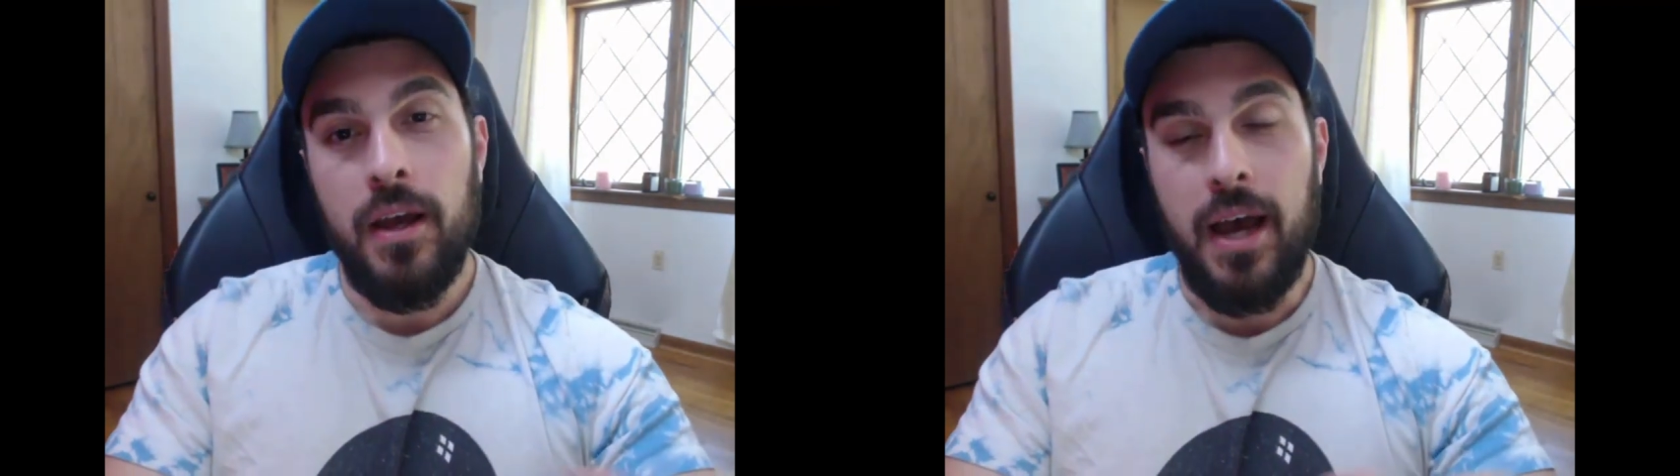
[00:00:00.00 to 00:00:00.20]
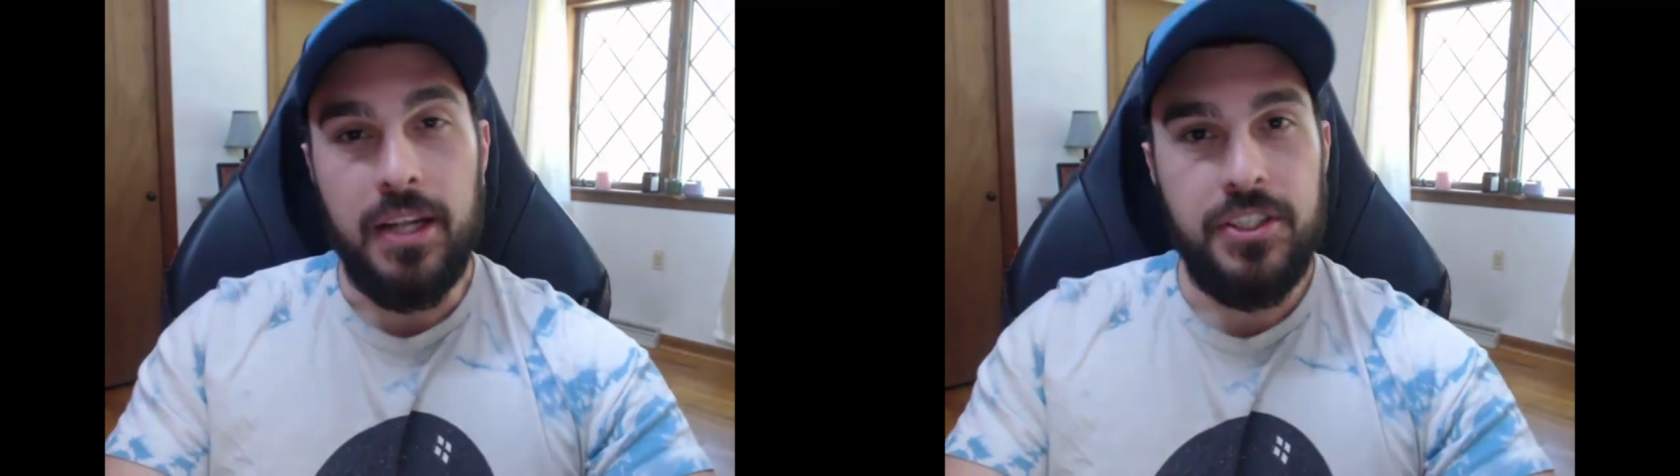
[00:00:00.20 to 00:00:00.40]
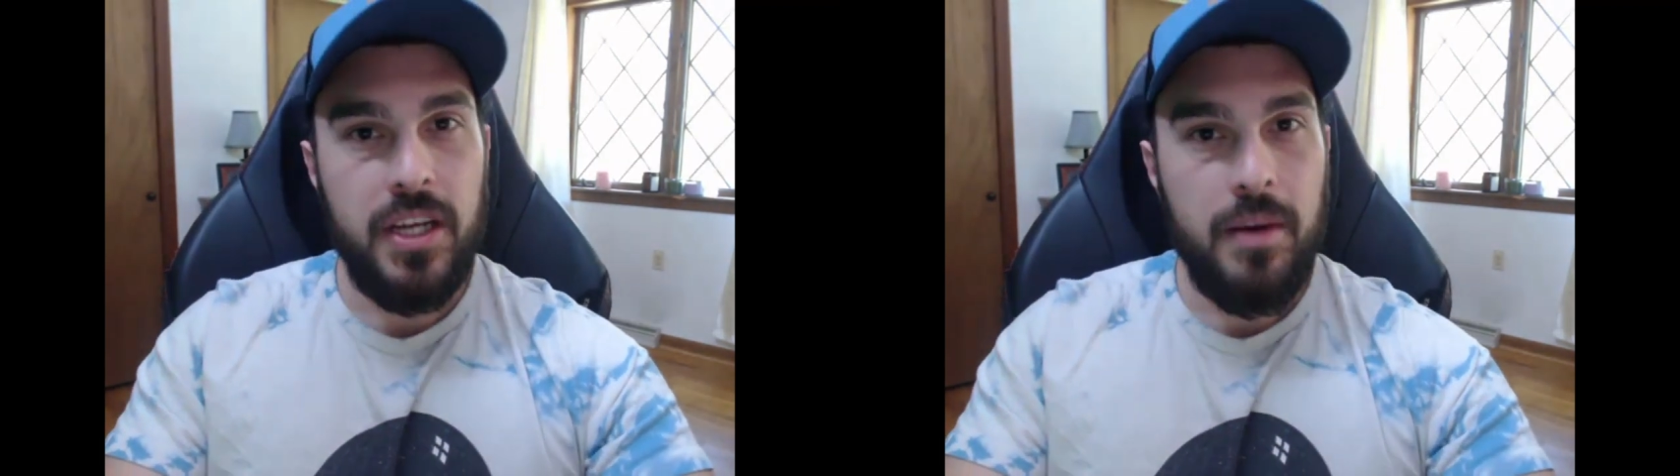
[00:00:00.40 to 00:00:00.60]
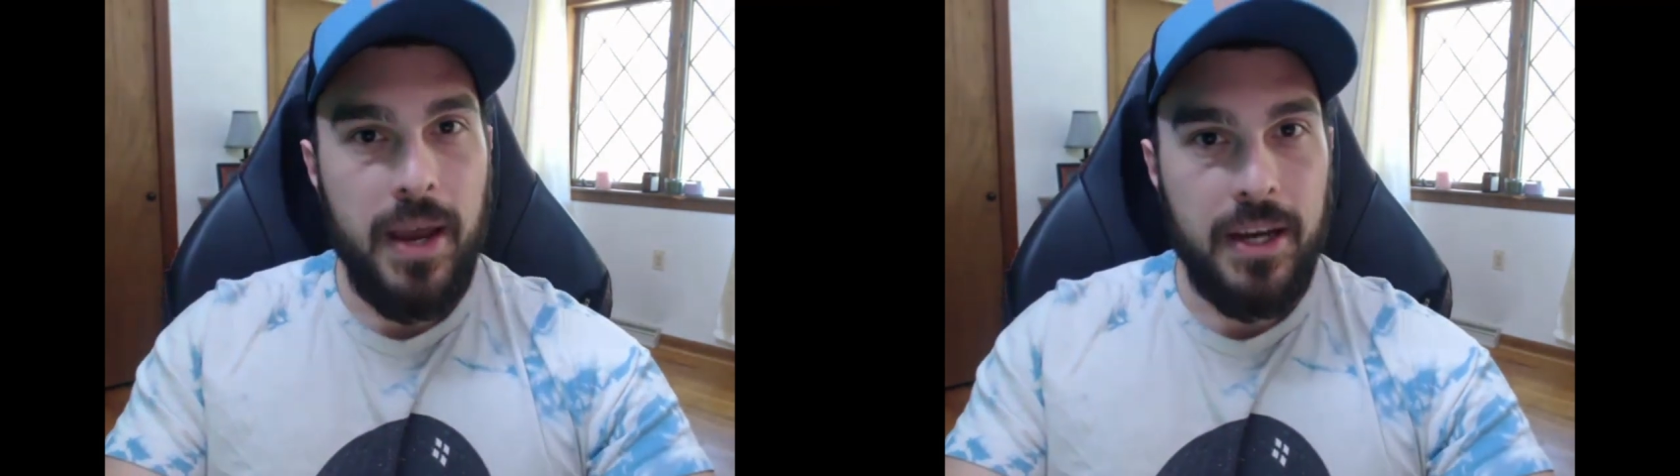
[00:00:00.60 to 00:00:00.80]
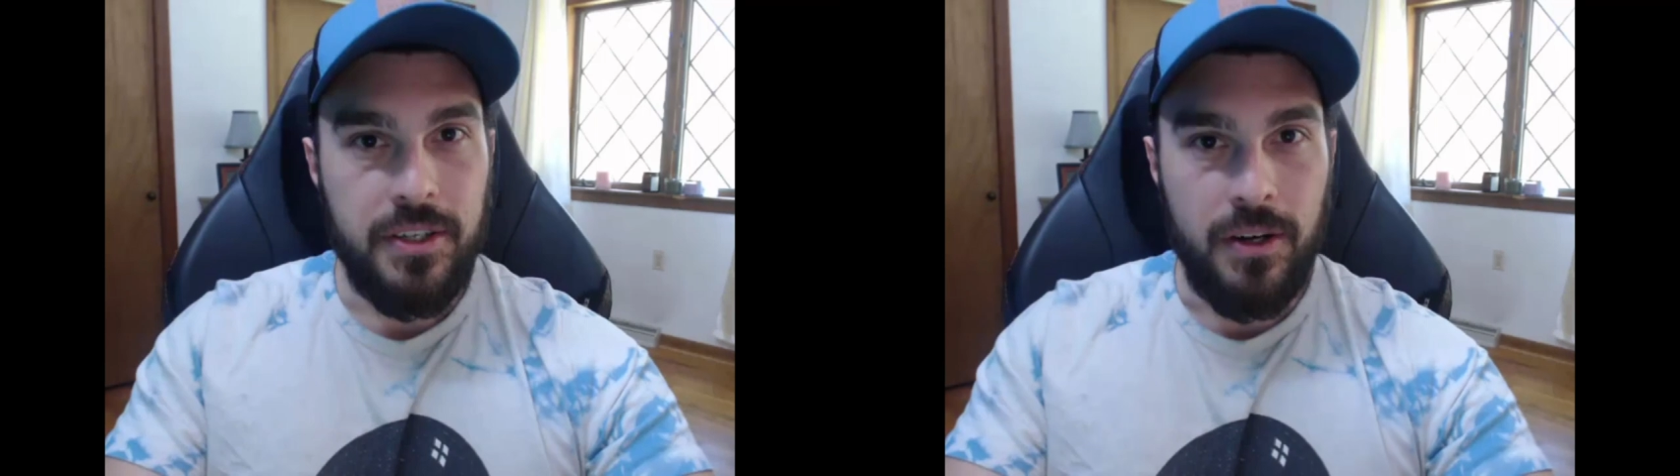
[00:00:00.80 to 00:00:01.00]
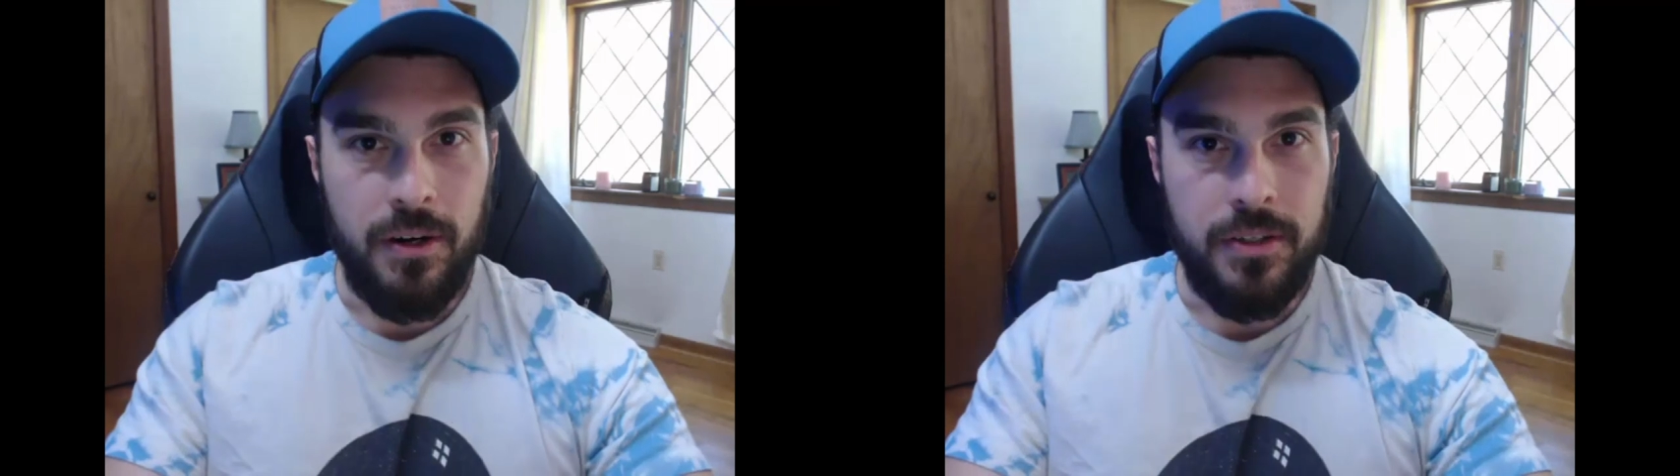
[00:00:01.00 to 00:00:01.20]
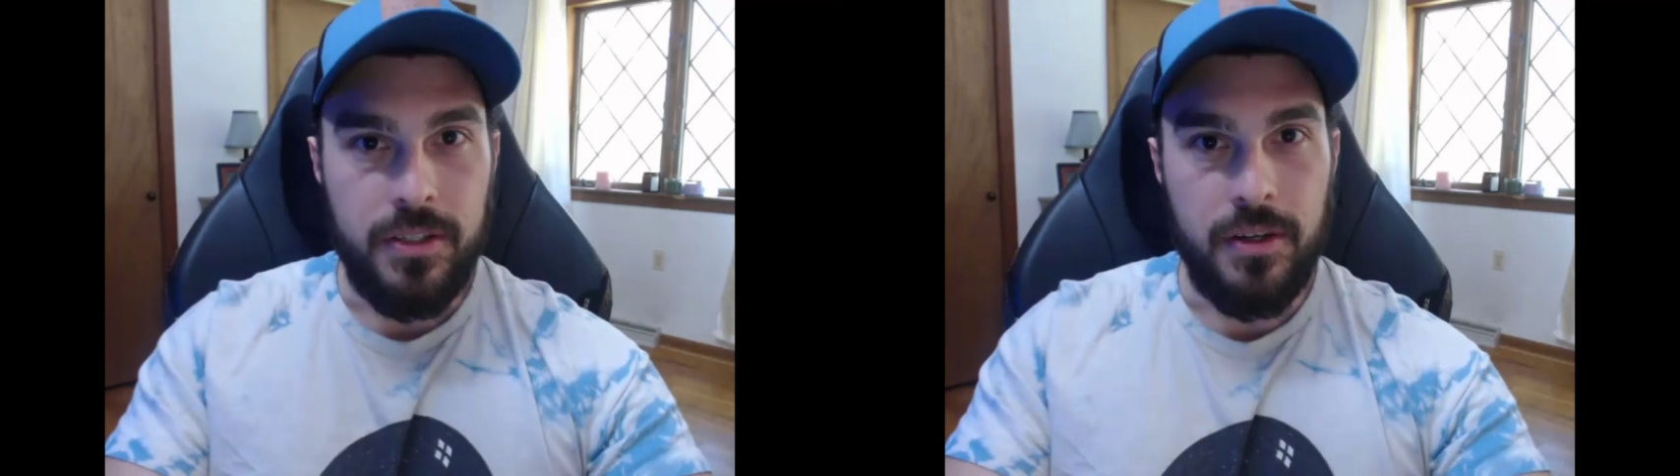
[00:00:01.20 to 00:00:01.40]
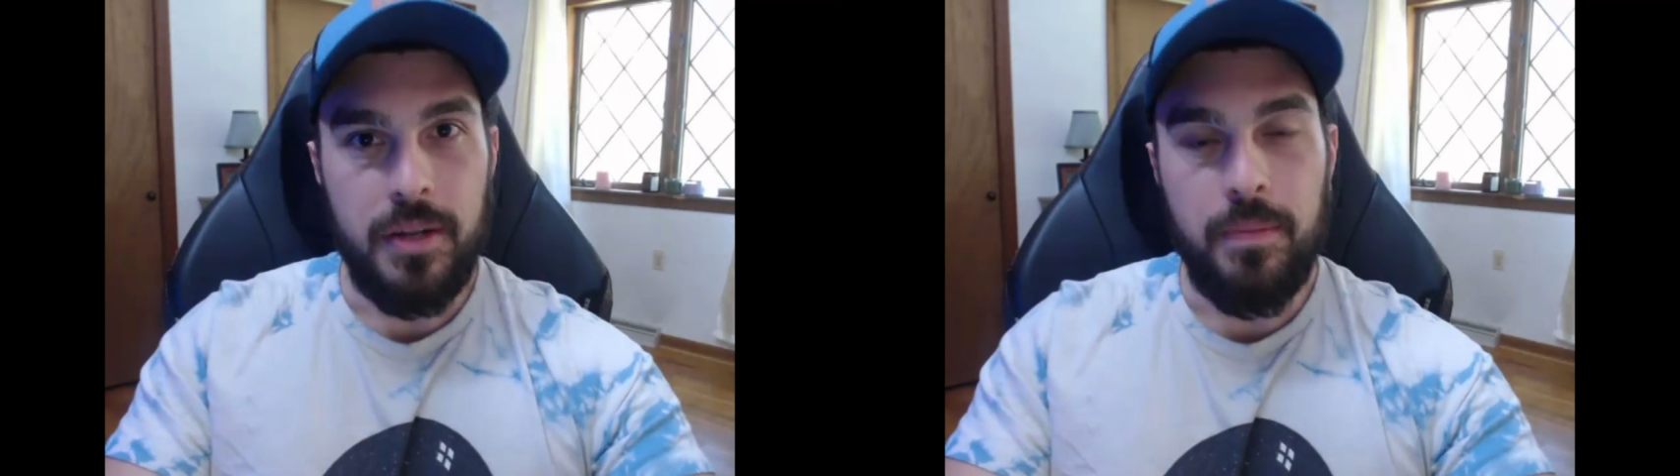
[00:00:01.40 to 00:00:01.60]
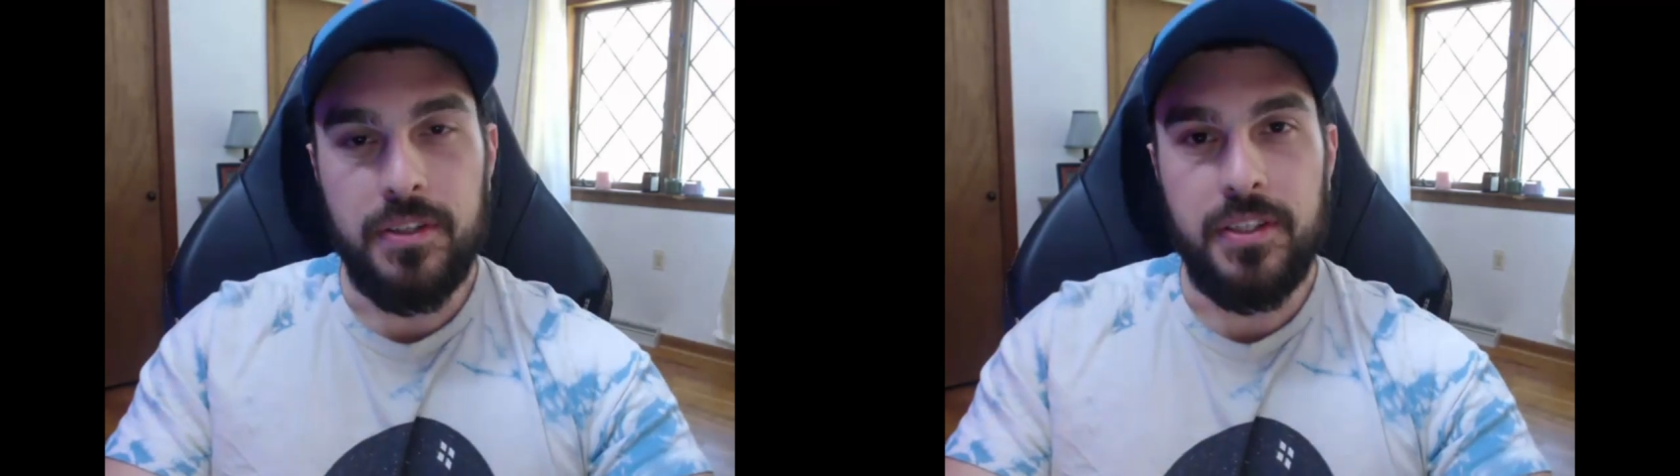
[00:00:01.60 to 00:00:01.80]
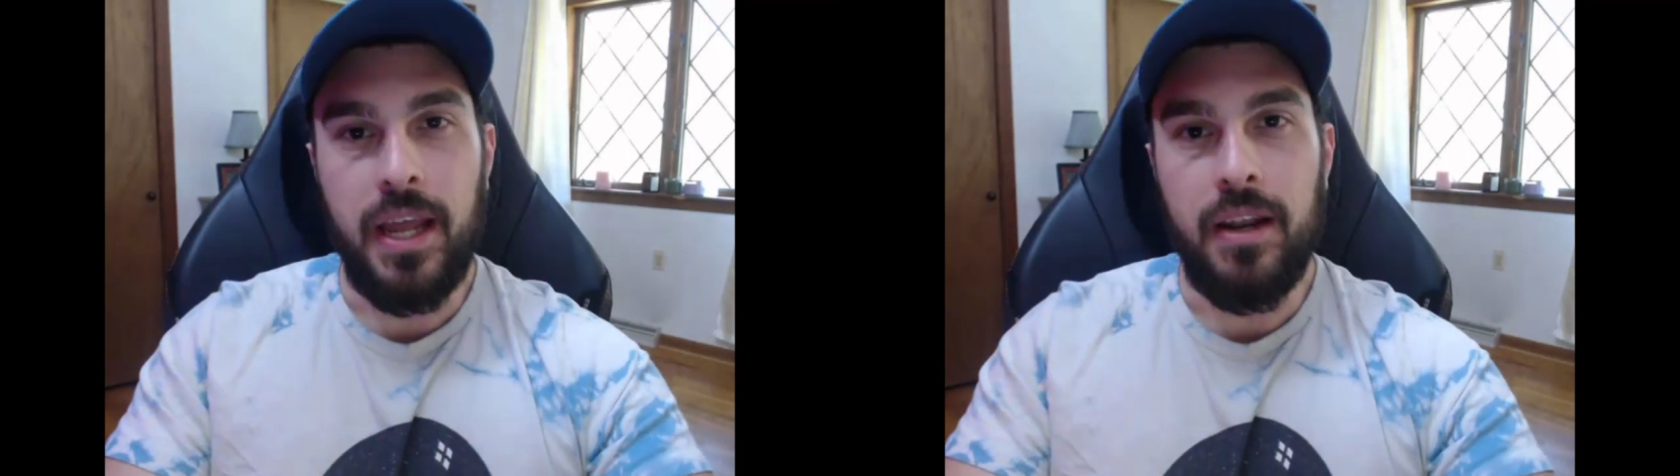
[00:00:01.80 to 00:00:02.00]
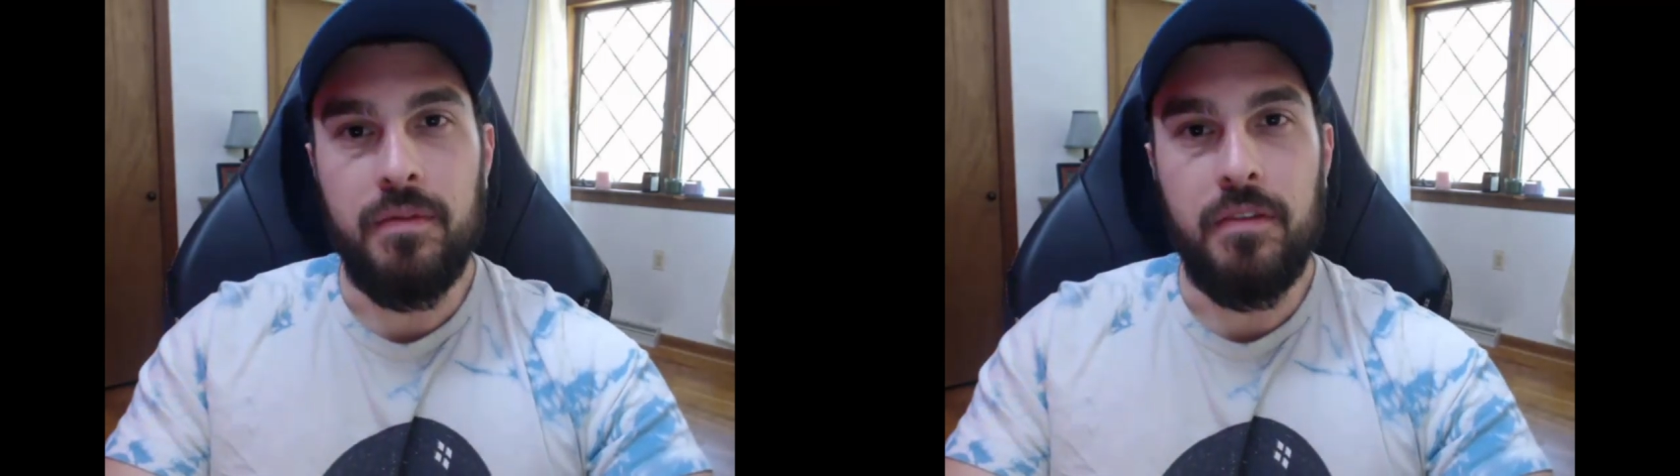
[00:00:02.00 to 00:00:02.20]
uh, GMX earns 30%